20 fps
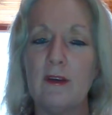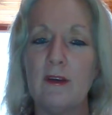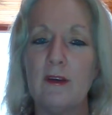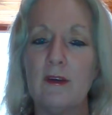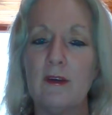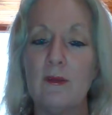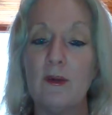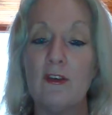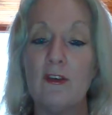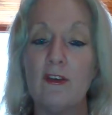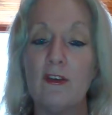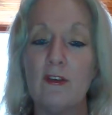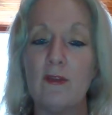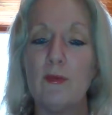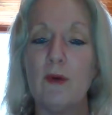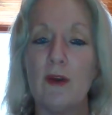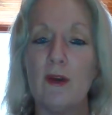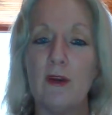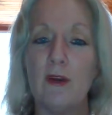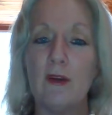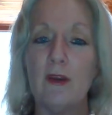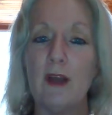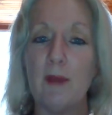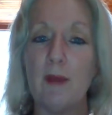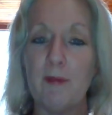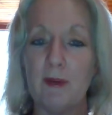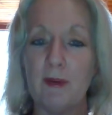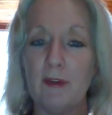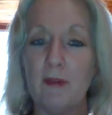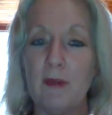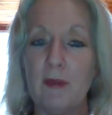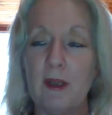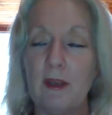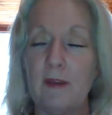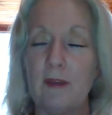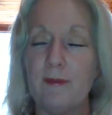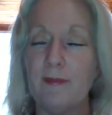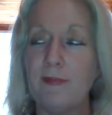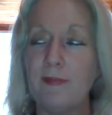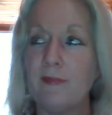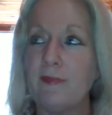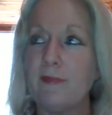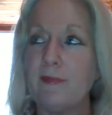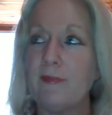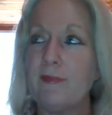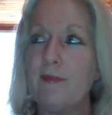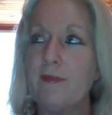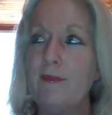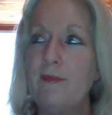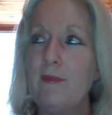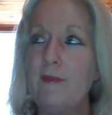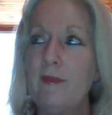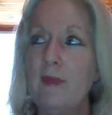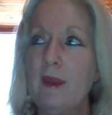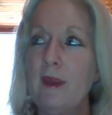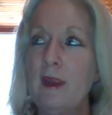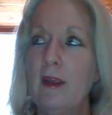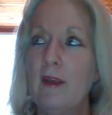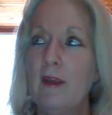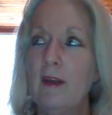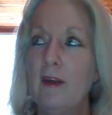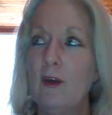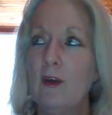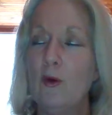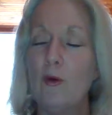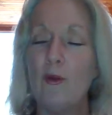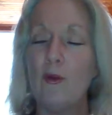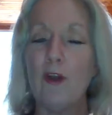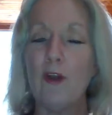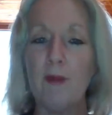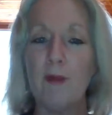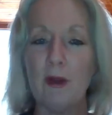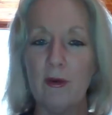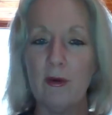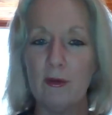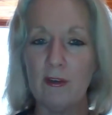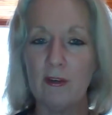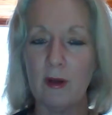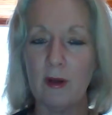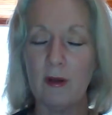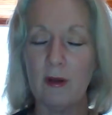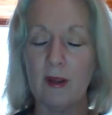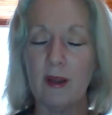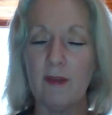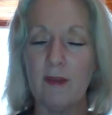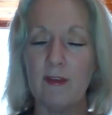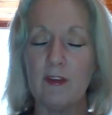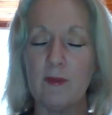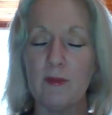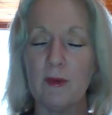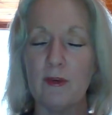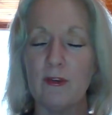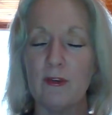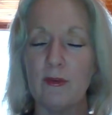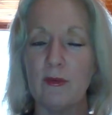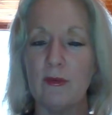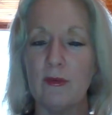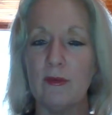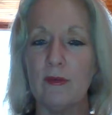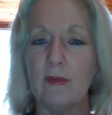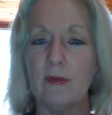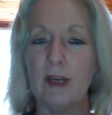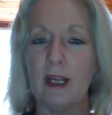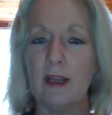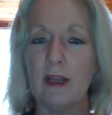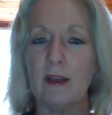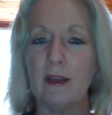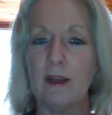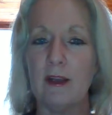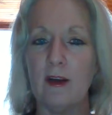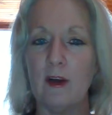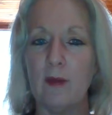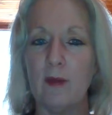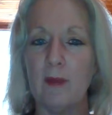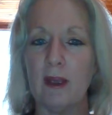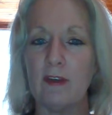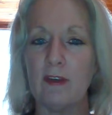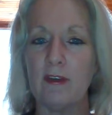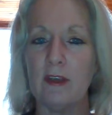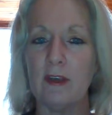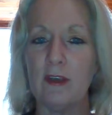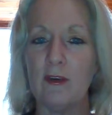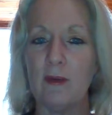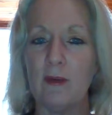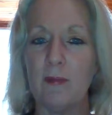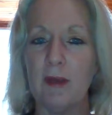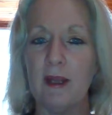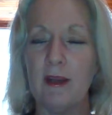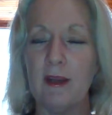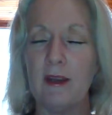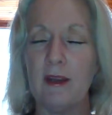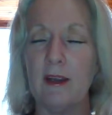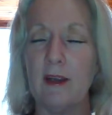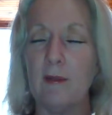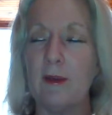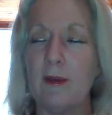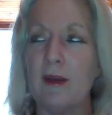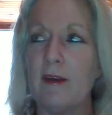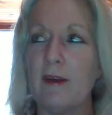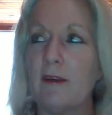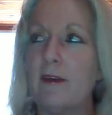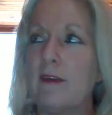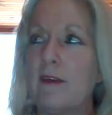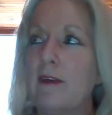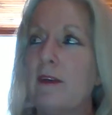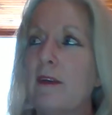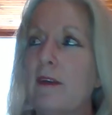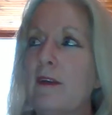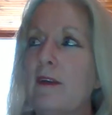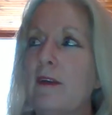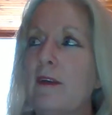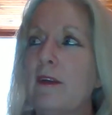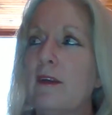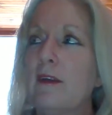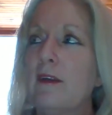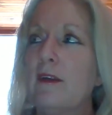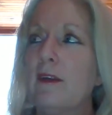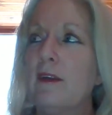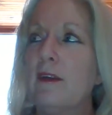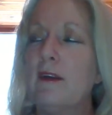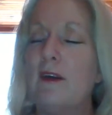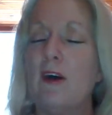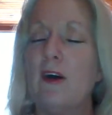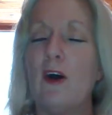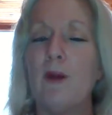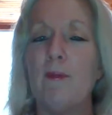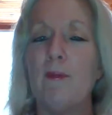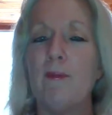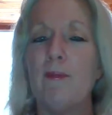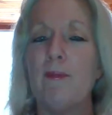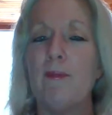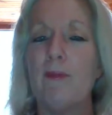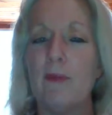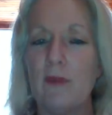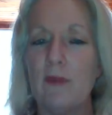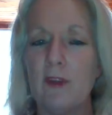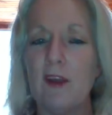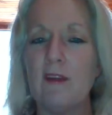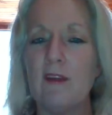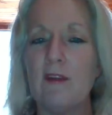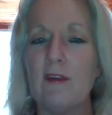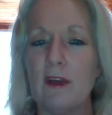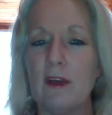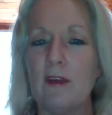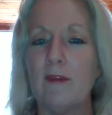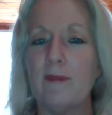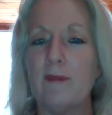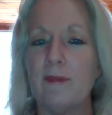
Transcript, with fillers: which is what happened to me. Although, because I have a spiritual reality, I'm actually not panicking about it. I'm testing it.